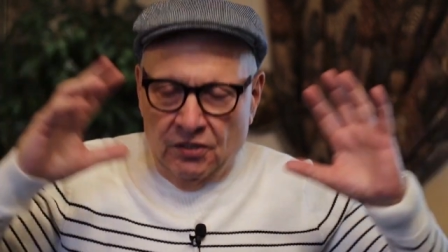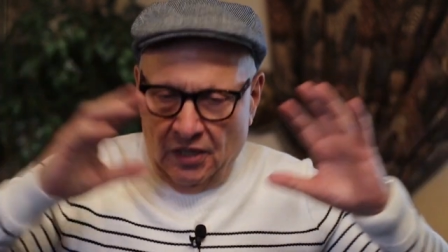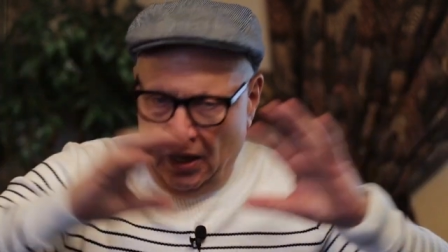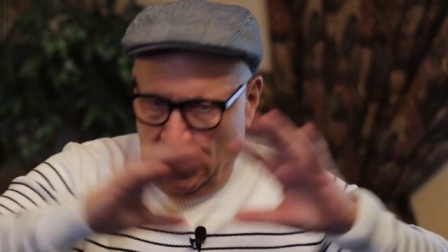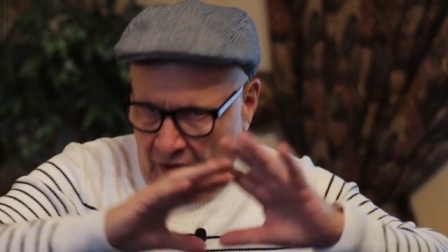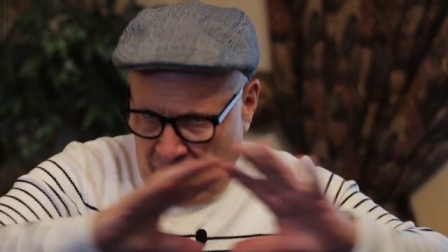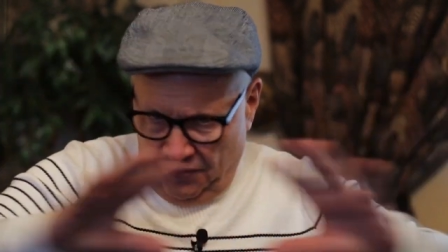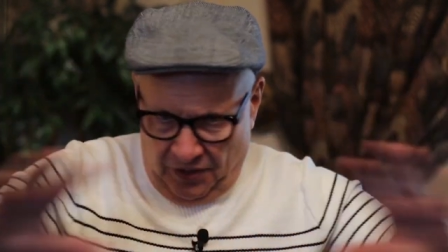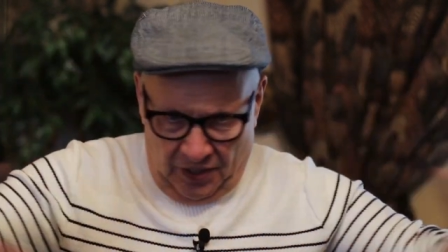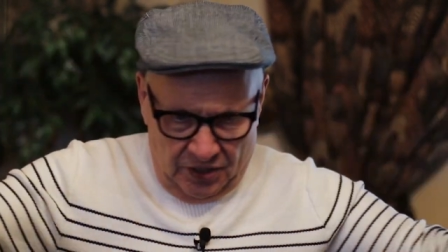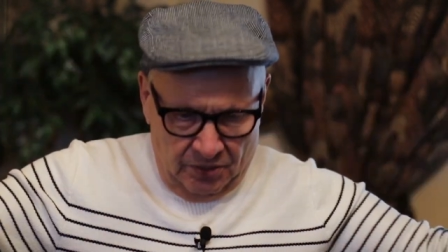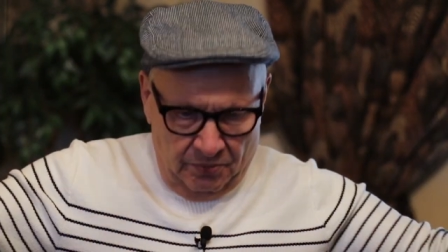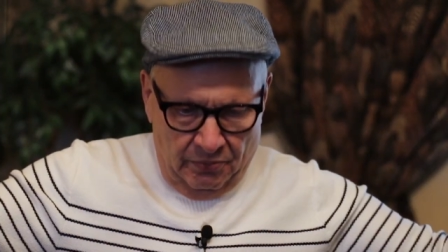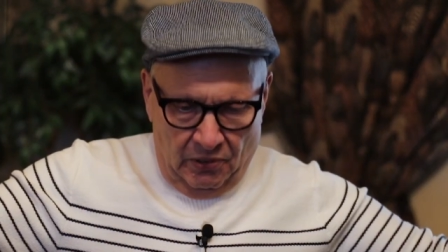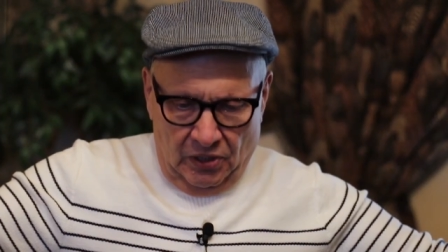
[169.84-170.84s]
everything's
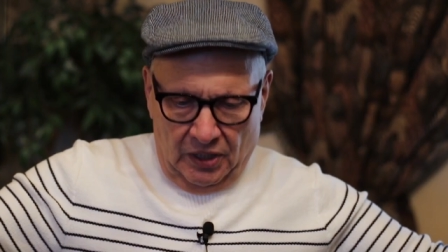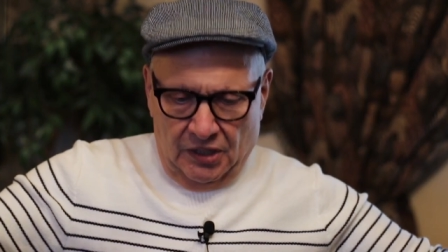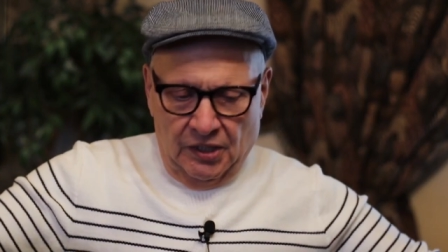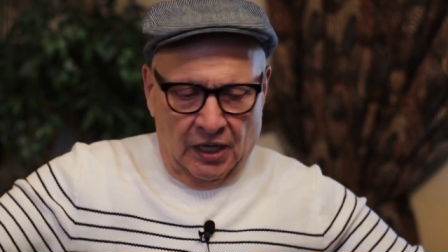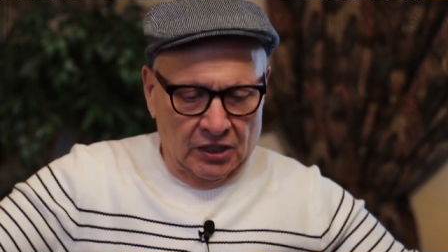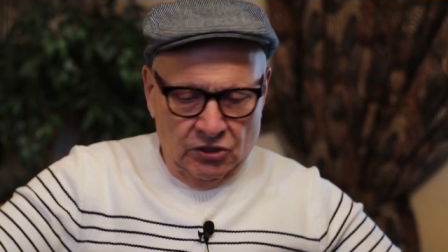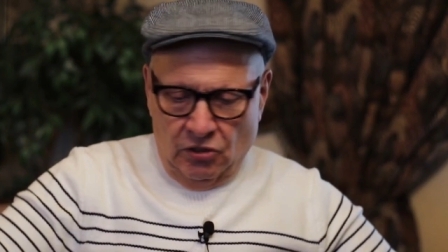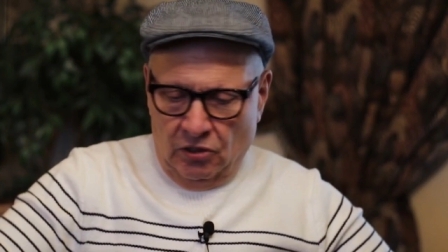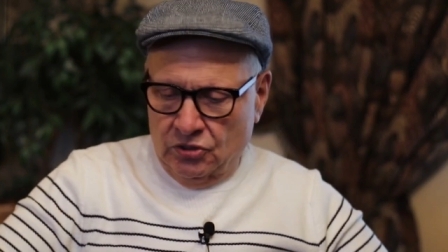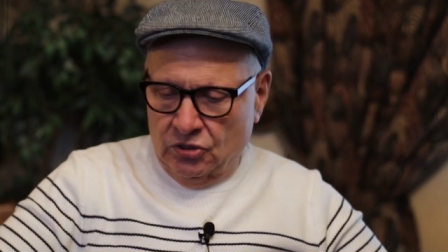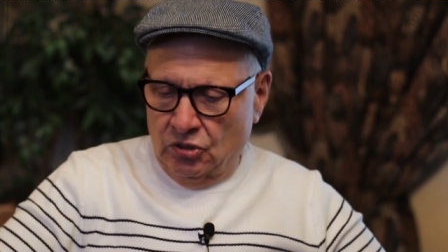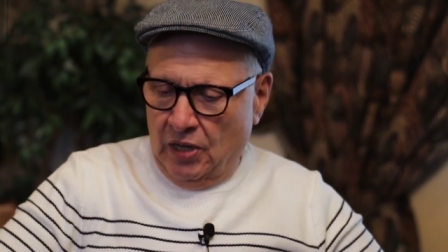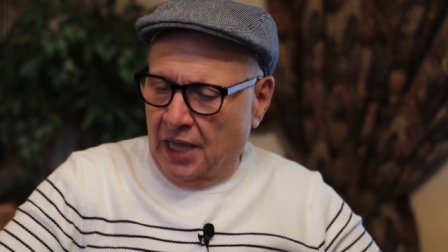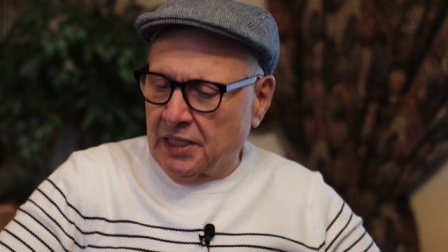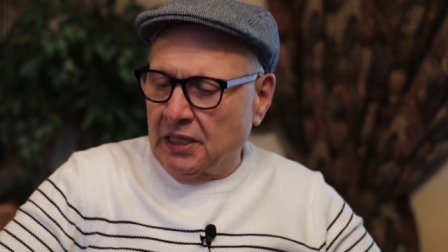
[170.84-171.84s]
symbolic. Then I start
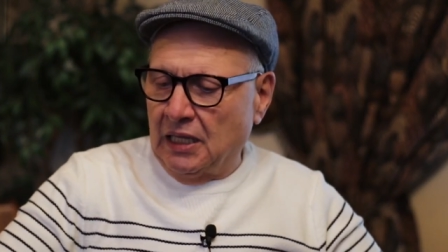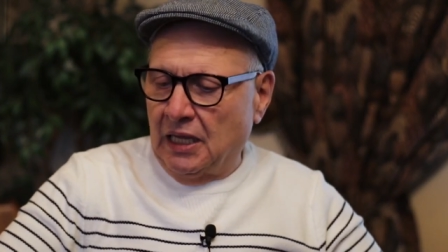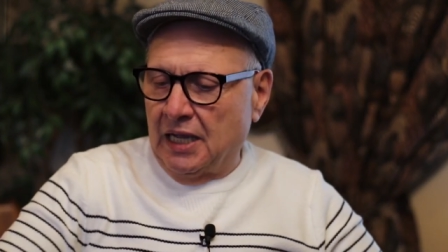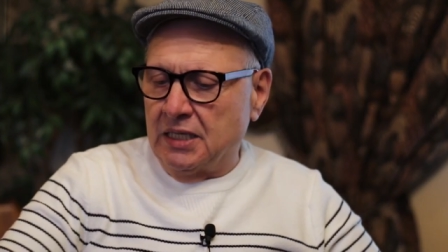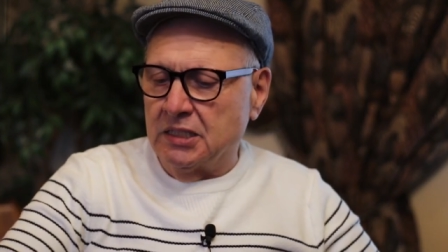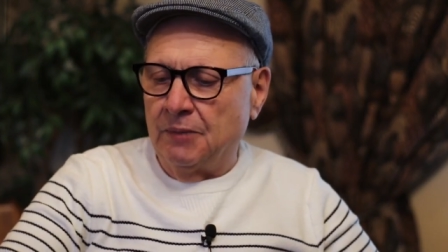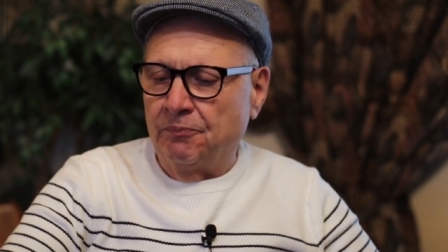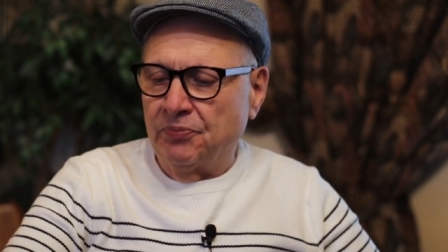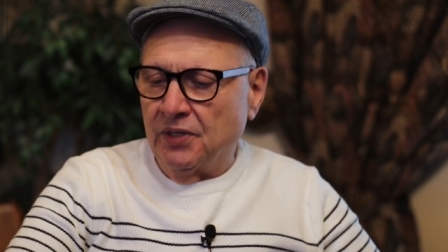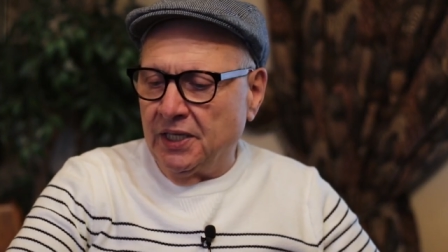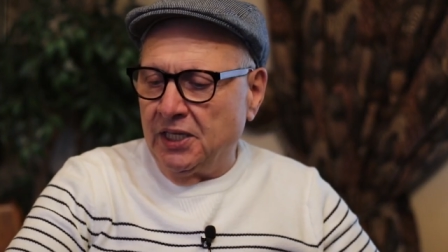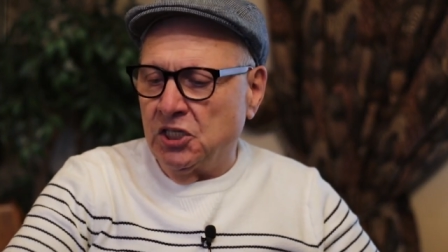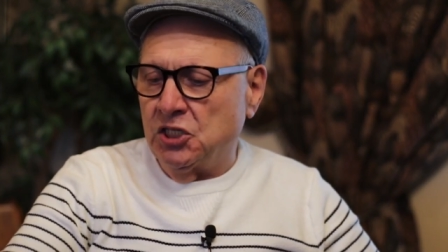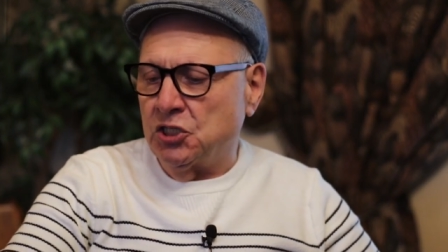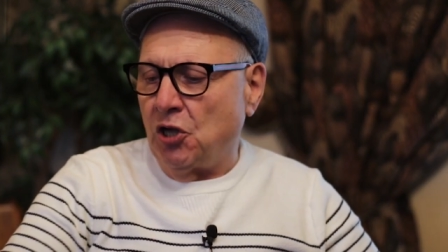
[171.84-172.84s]
to analyze
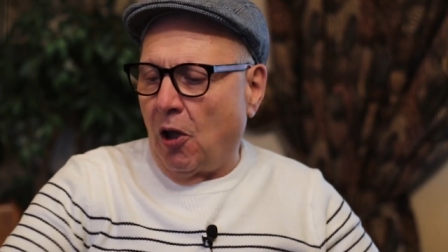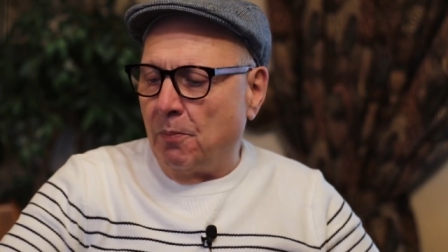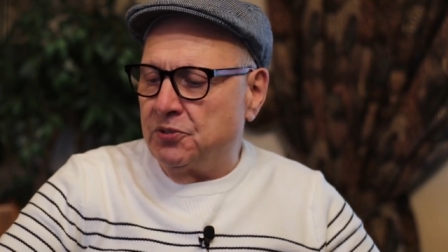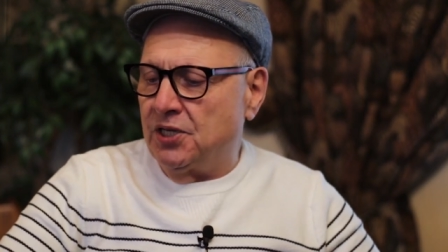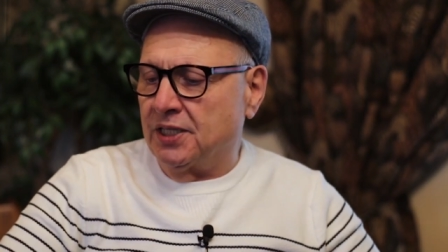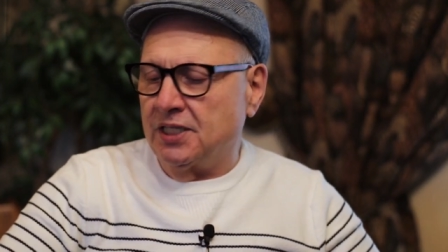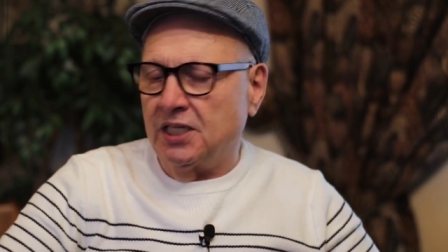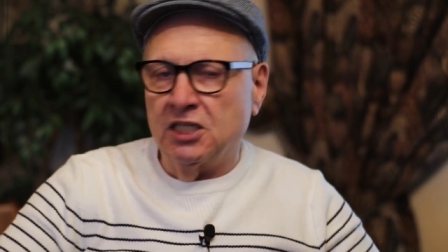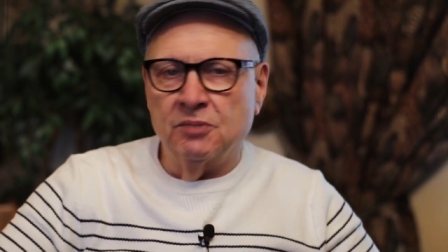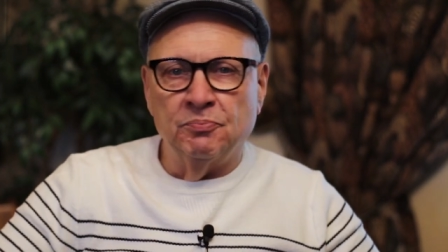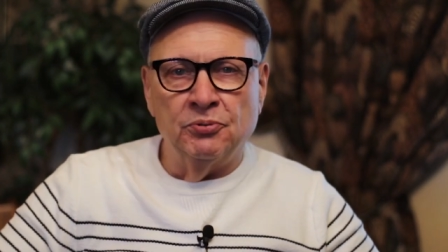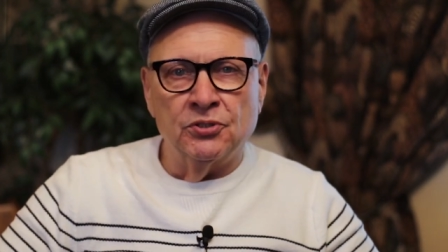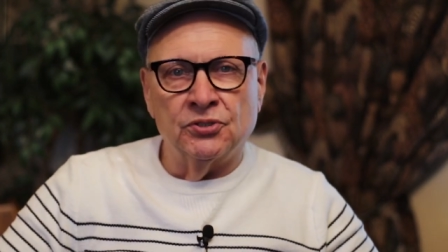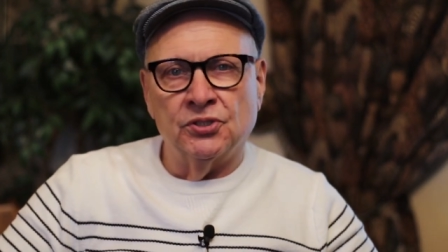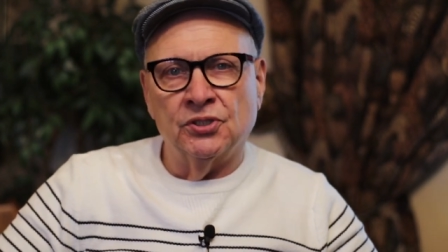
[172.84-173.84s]
each object, each
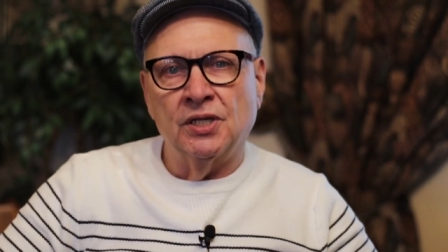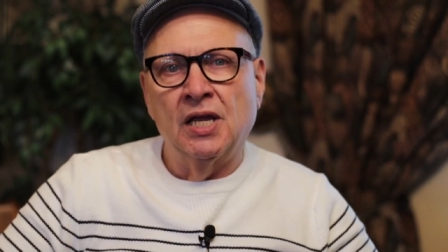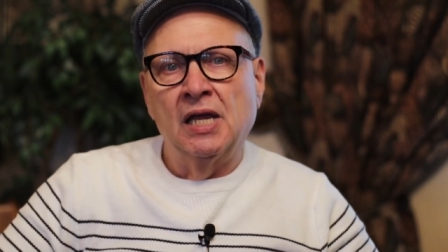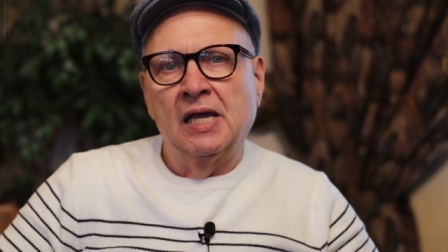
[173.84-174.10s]
person,